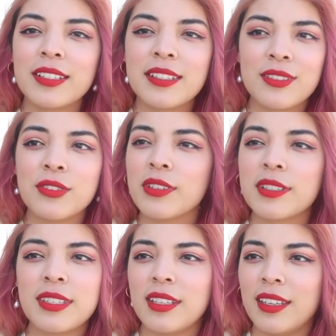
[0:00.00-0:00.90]
This is New
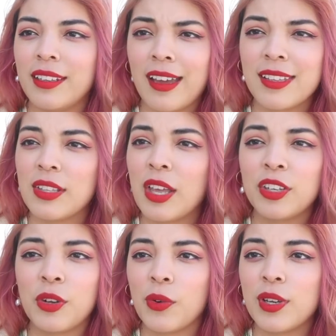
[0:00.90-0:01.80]
York City. It has a lot
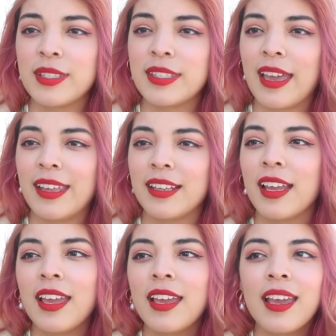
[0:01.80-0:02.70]
of noise, and
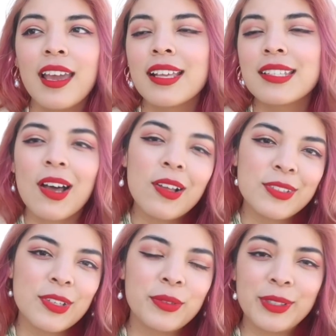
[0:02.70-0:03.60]
it's
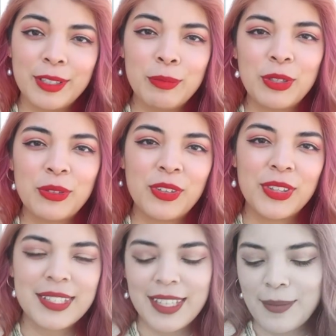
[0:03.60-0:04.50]
also really beautiful
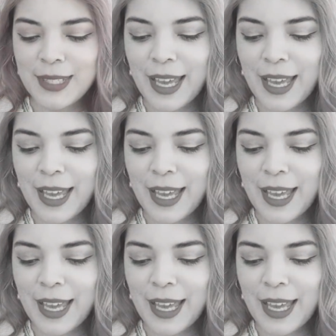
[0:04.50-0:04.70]
at the same